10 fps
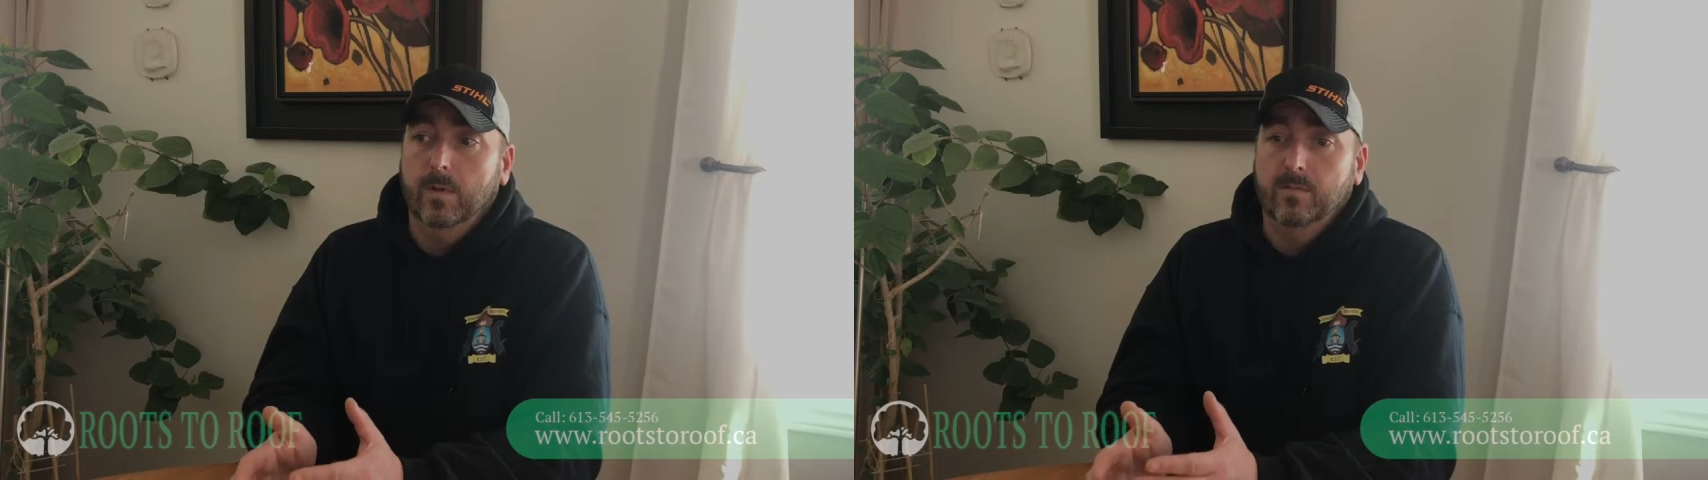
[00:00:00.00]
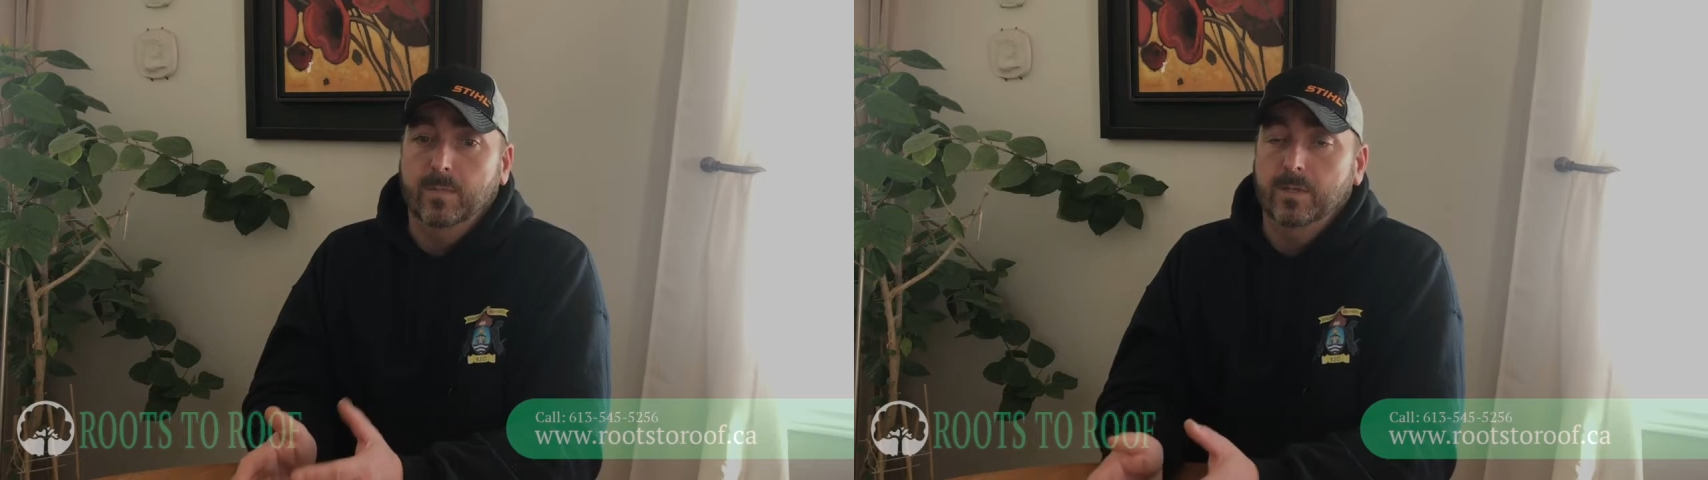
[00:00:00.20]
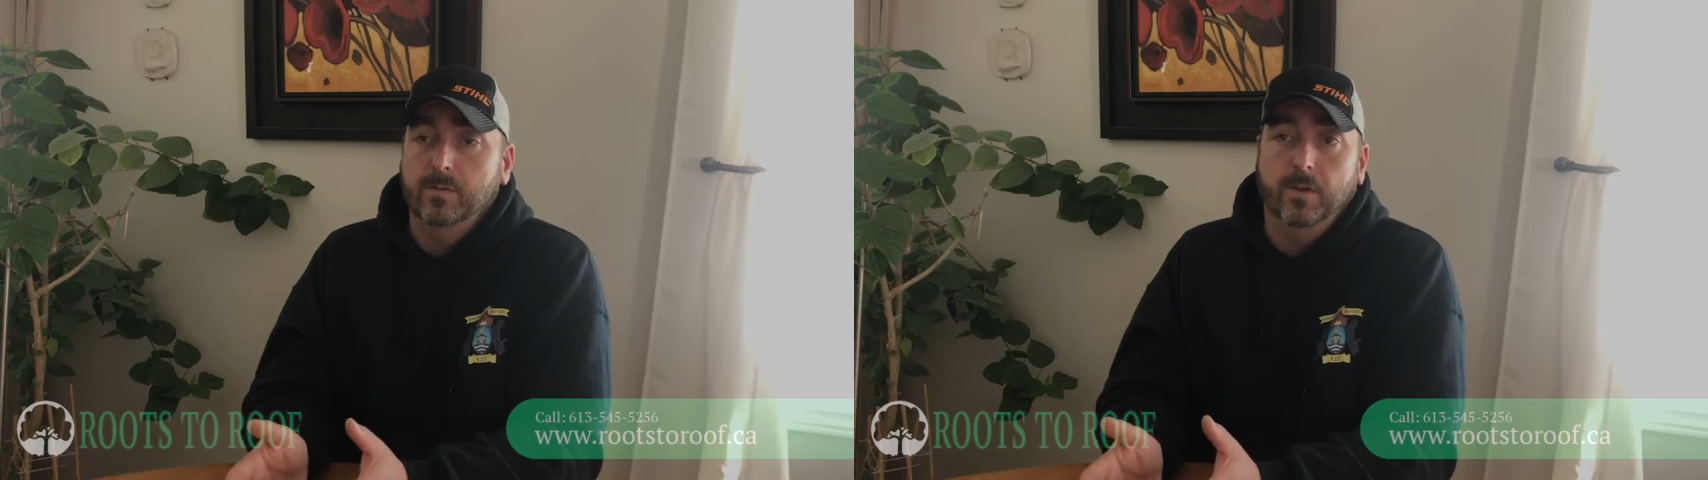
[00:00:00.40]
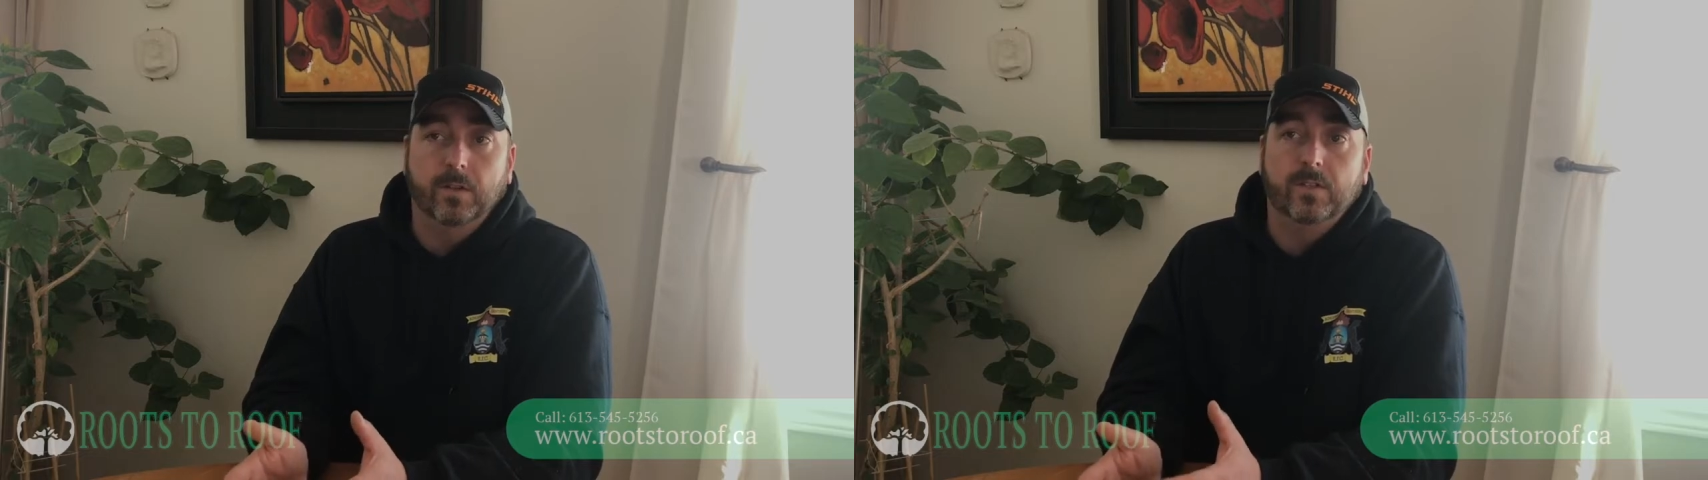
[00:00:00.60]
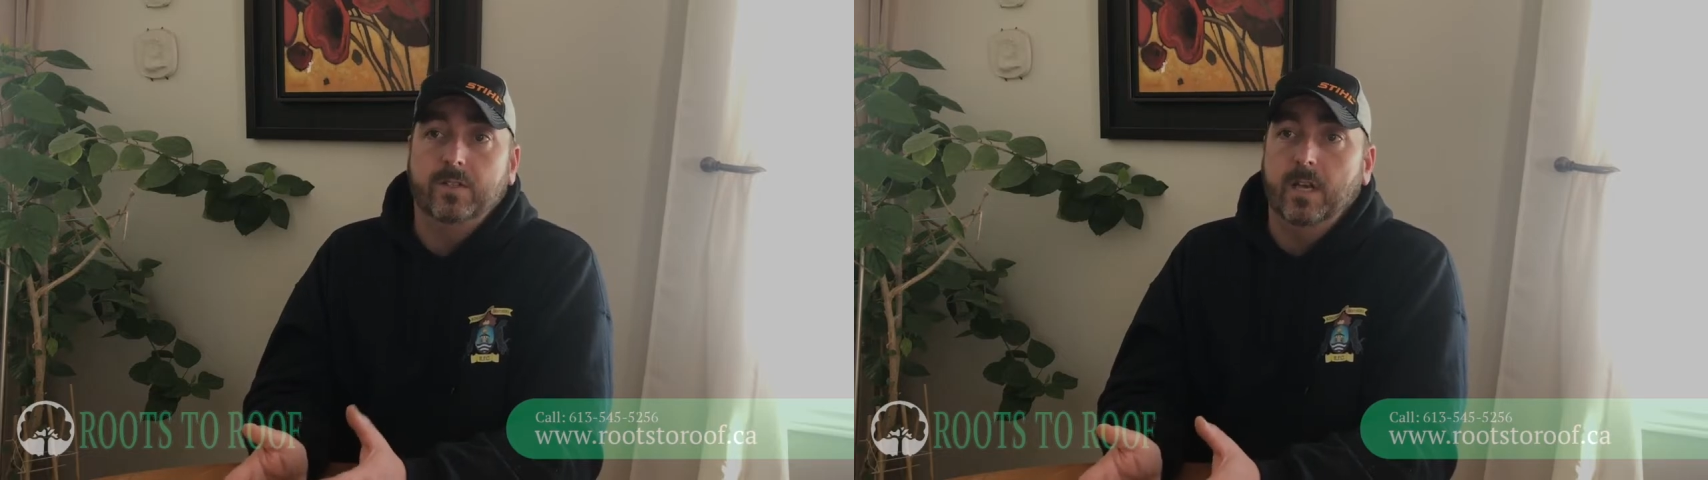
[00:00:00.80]
I've been doing
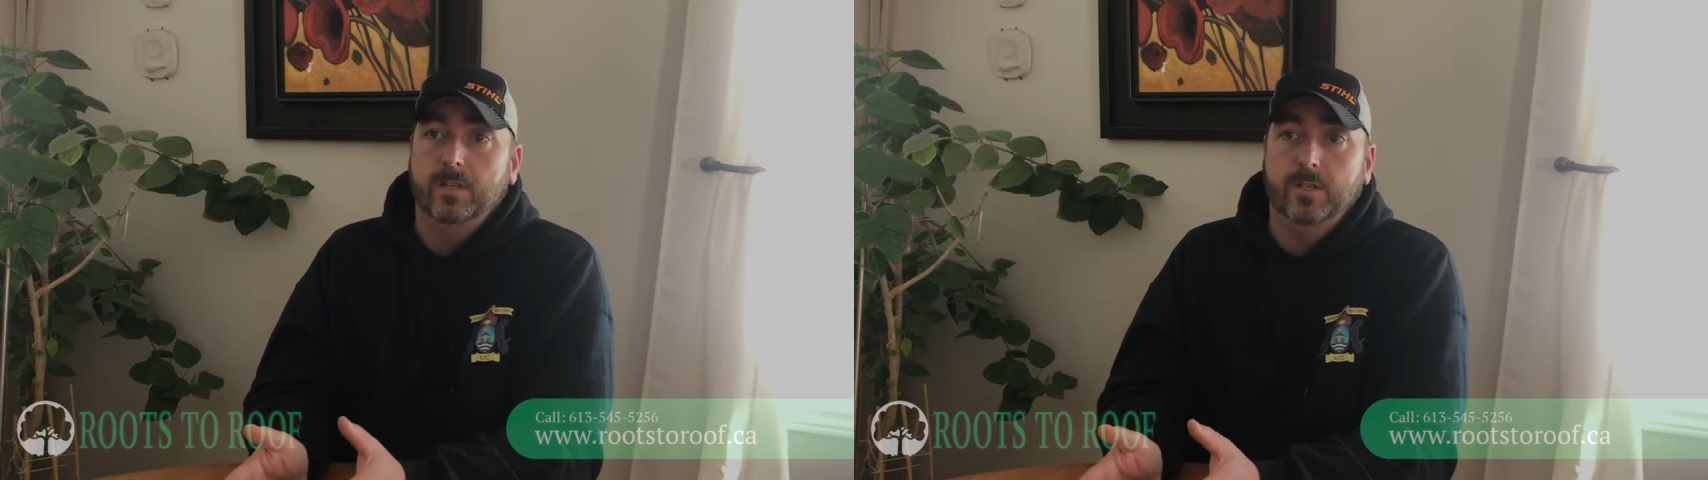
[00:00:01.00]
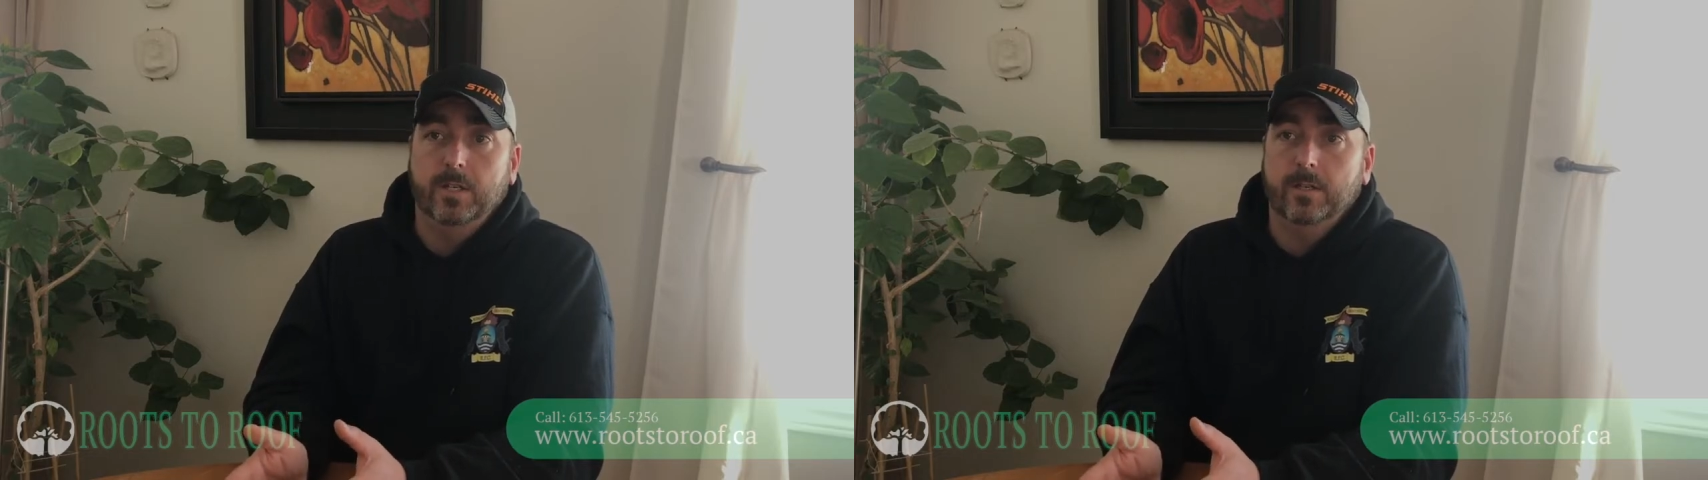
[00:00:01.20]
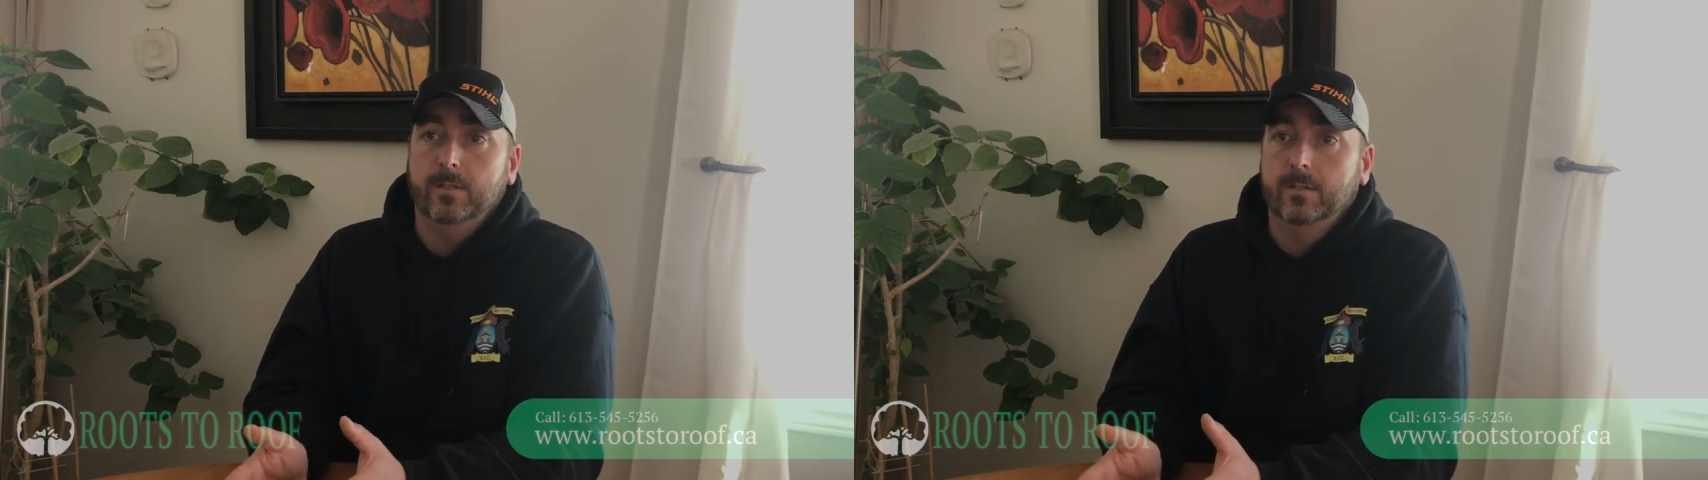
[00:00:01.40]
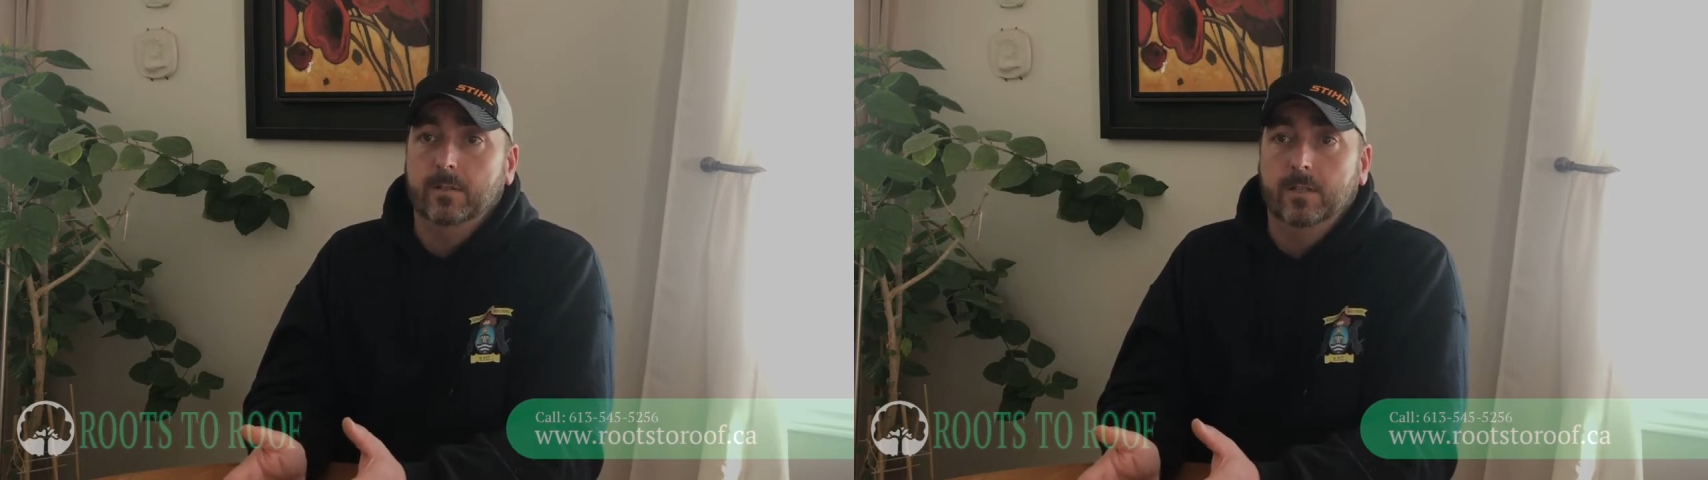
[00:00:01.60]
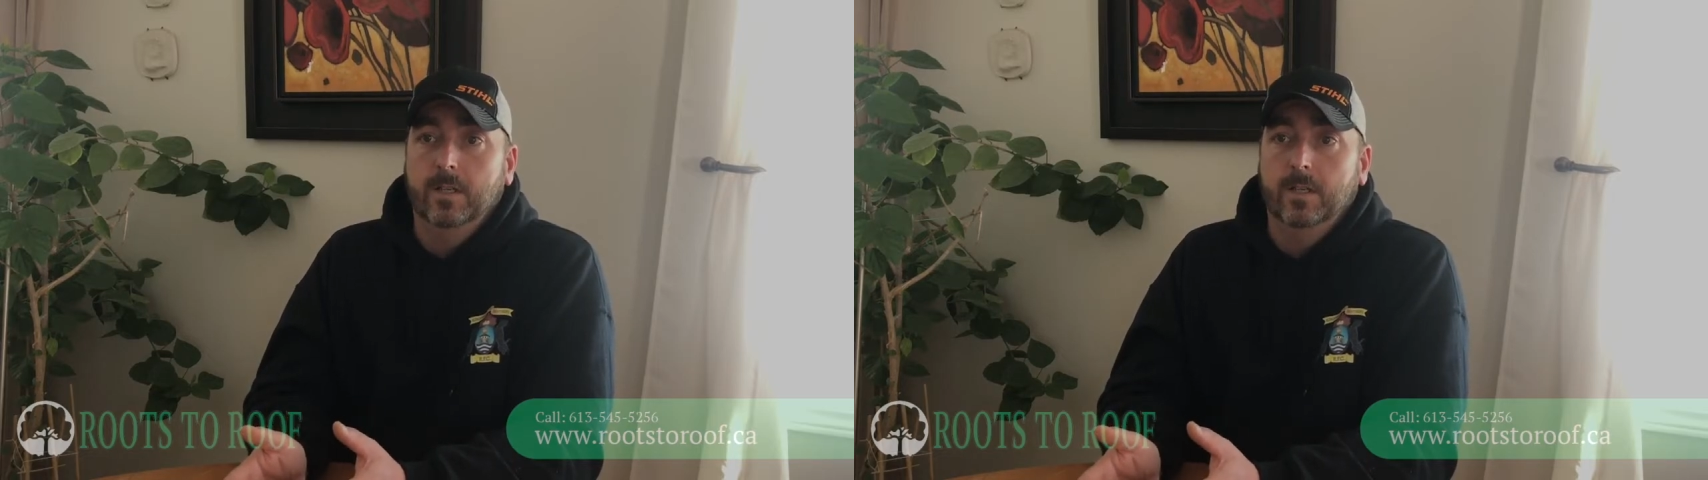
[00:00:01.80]
this 10 years,